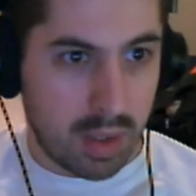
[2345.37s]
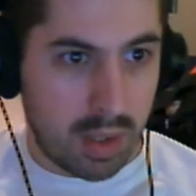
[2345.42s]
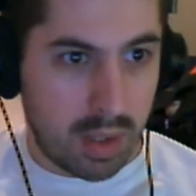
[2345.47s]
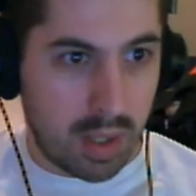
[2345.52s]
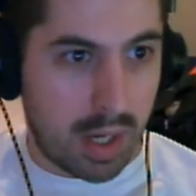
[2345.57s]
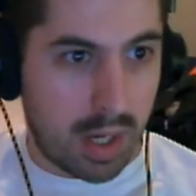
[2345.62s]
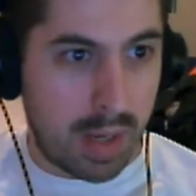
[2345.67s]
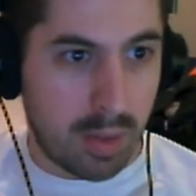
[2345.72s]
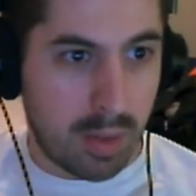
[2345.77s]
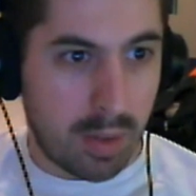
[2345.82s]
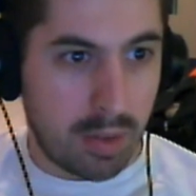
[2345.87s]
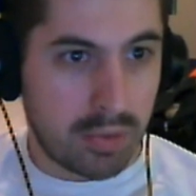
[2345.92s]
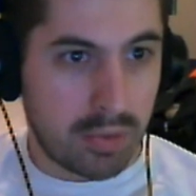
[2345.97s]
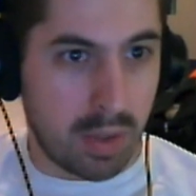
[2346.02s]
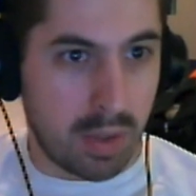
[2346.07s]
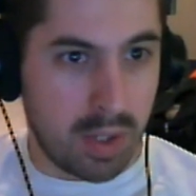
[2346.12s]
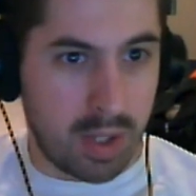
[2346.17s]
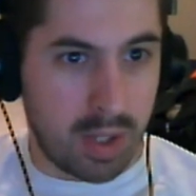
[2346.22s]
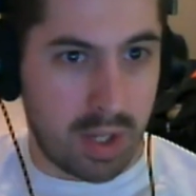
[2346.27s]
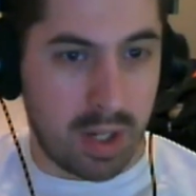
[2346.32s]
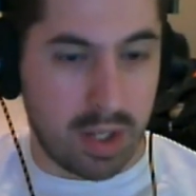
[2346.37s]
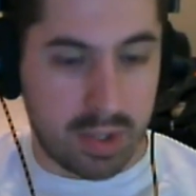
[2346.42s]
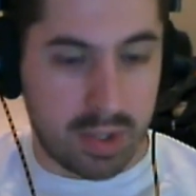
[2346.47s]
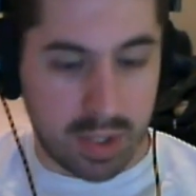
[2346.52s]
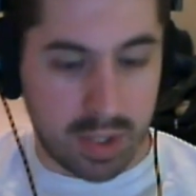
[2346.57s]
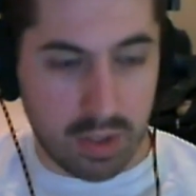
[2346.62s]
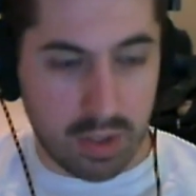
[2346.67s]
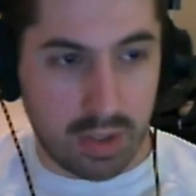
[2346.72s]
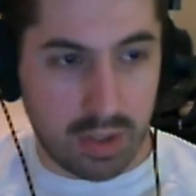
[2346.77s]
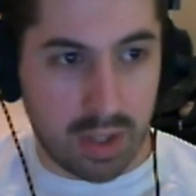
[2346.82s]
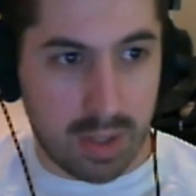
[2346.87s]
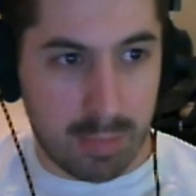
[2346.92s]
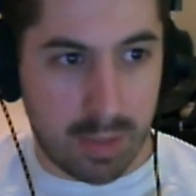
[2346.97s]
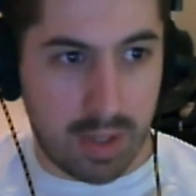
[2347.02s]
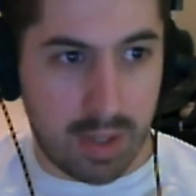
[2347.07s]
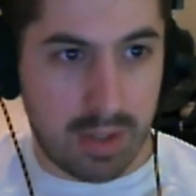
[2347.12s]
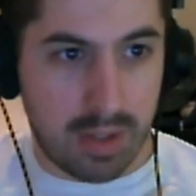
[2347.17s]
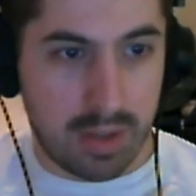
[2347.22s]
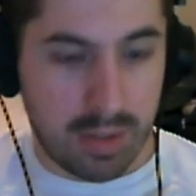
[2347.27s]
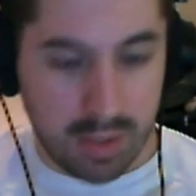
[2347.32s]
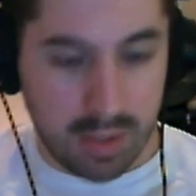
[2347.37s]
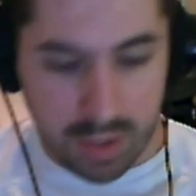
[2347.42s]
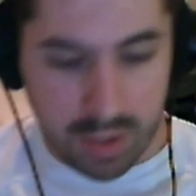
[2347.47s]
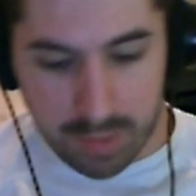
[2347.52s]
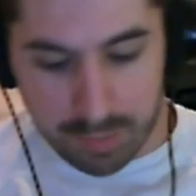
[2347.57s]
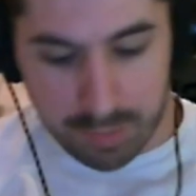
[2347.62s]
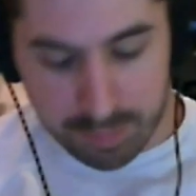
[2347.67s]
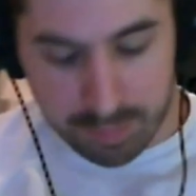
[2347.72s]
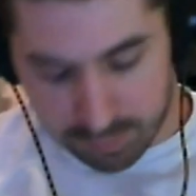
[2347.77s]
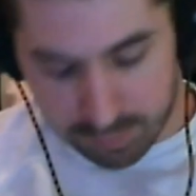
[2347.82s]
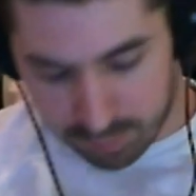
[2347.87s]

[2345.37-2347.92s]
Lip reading: I'm also a nay. Thank you a lot, Ben. Now I'm